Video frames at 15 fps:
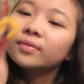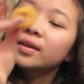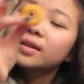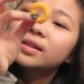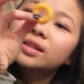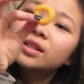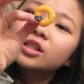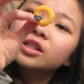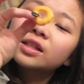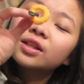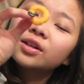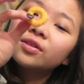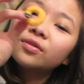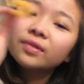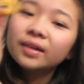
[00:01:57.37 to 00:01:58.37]
It's just
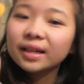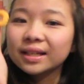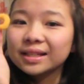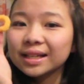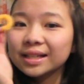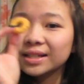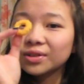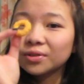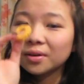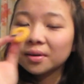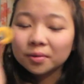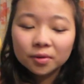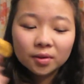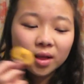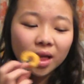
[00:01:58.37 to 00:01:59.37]
little rings. That's
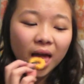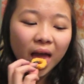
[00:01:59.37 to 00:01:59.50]
adorable.